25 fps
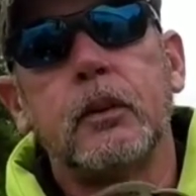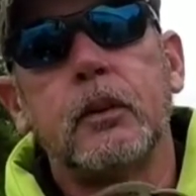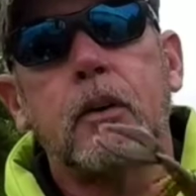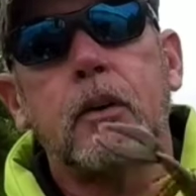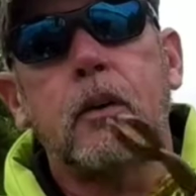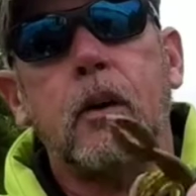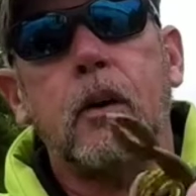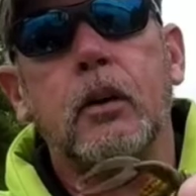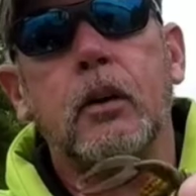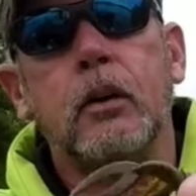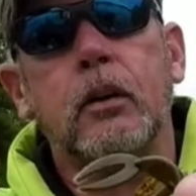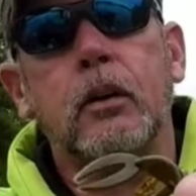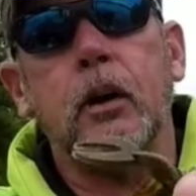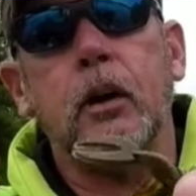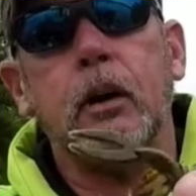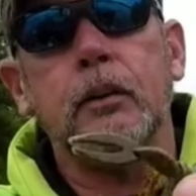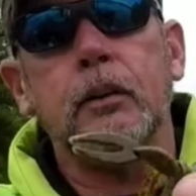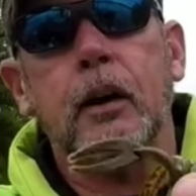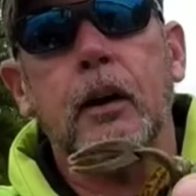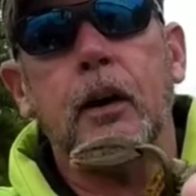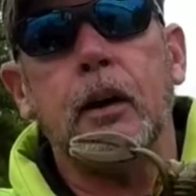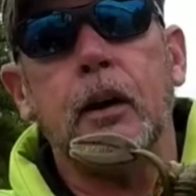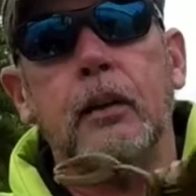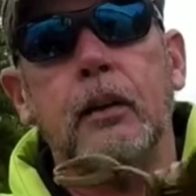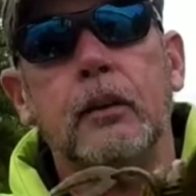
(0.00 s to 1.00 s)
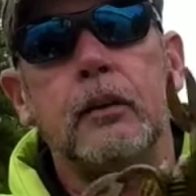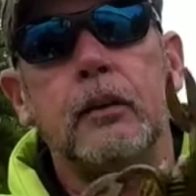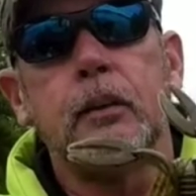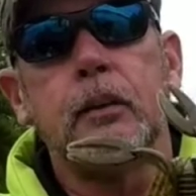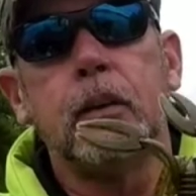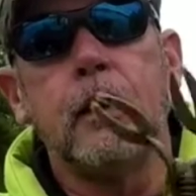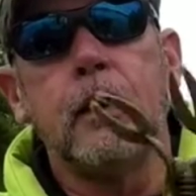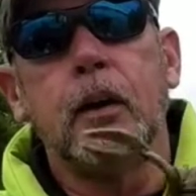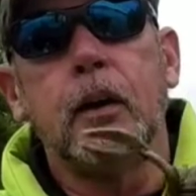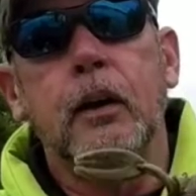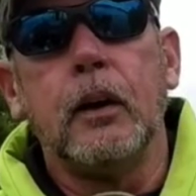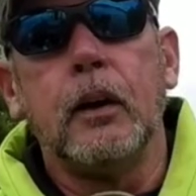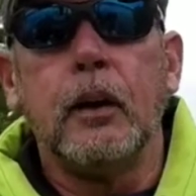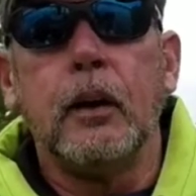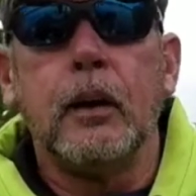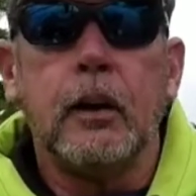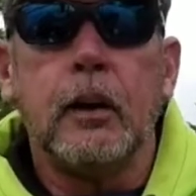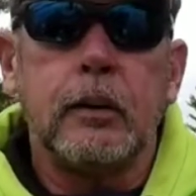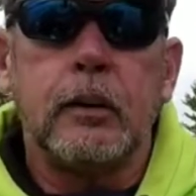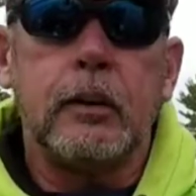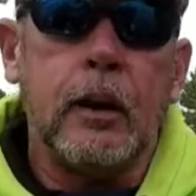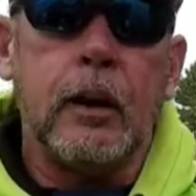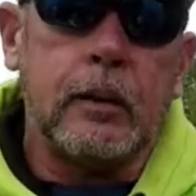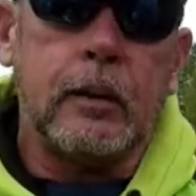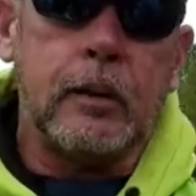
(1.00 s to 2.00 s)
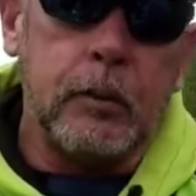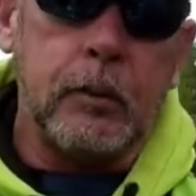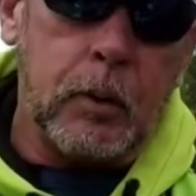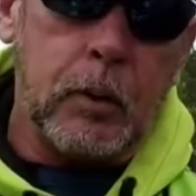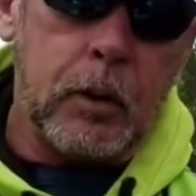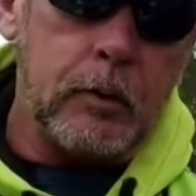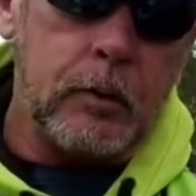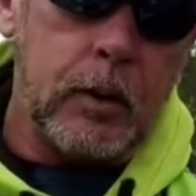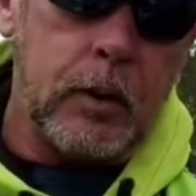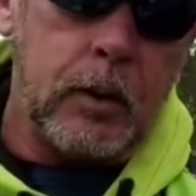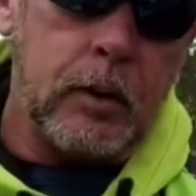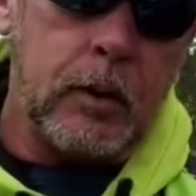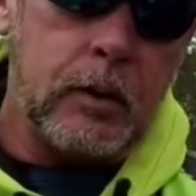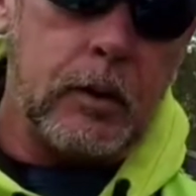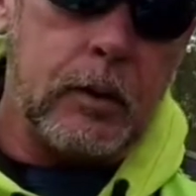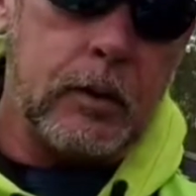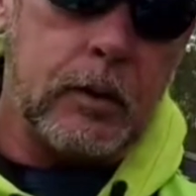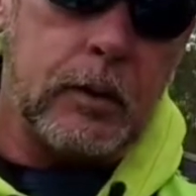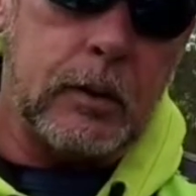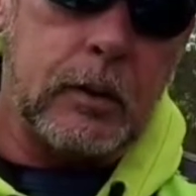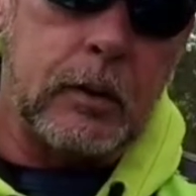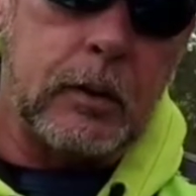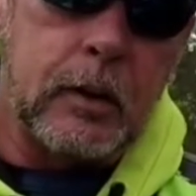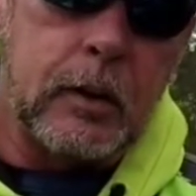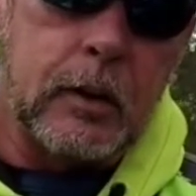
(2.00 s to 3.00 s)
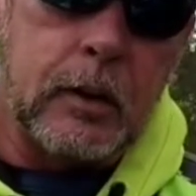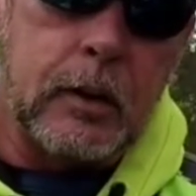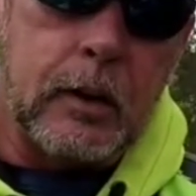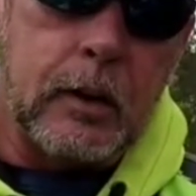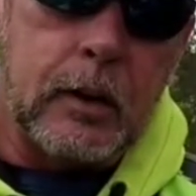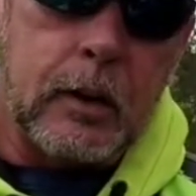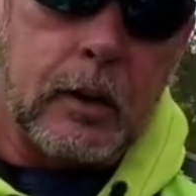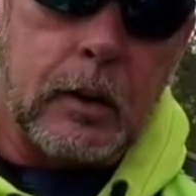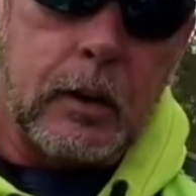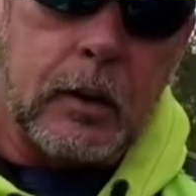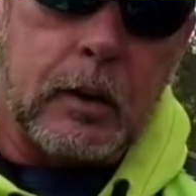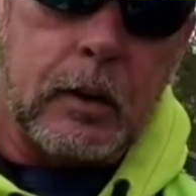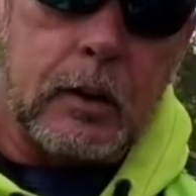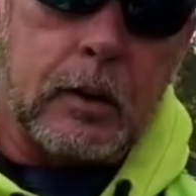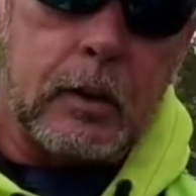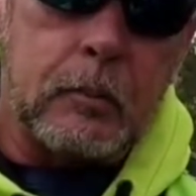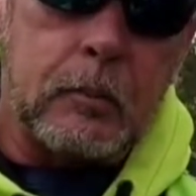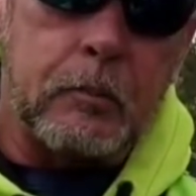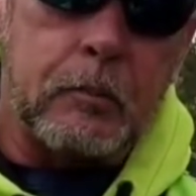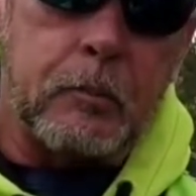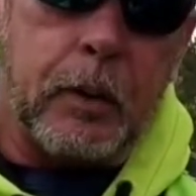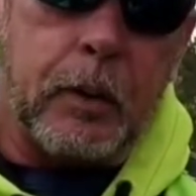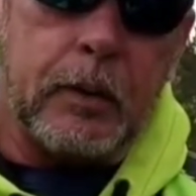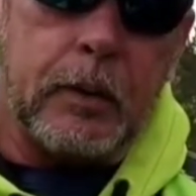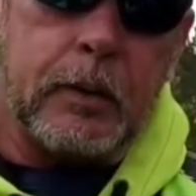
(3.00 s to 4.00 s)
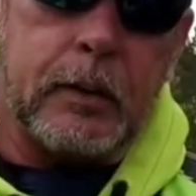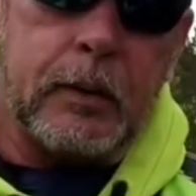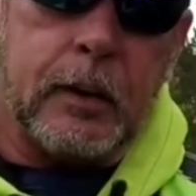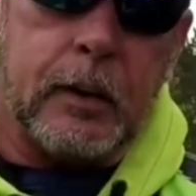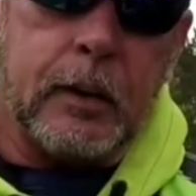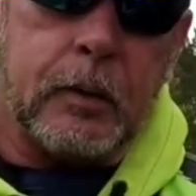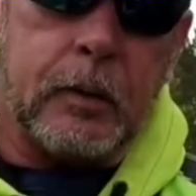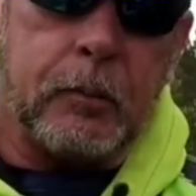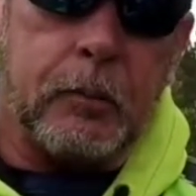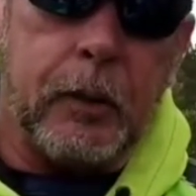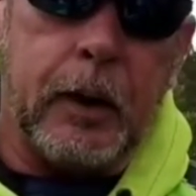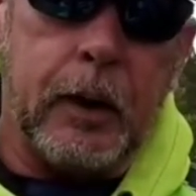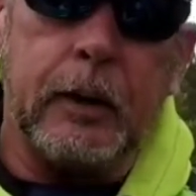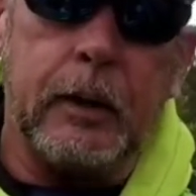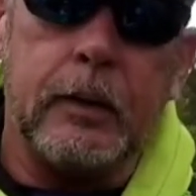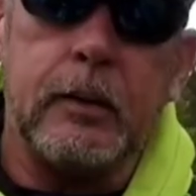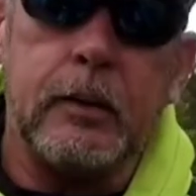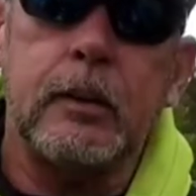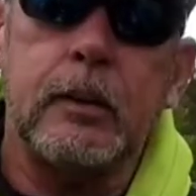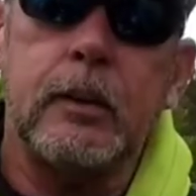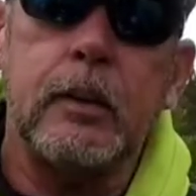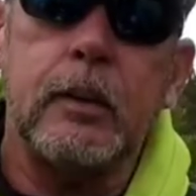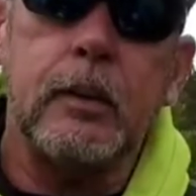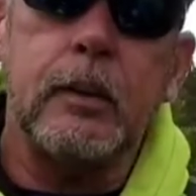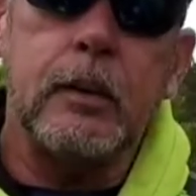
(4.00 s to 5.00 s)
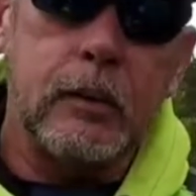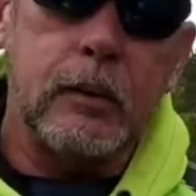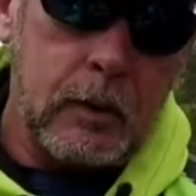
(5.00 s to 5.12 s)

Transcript: craw claws on it. It's actually one of our best-selling baits.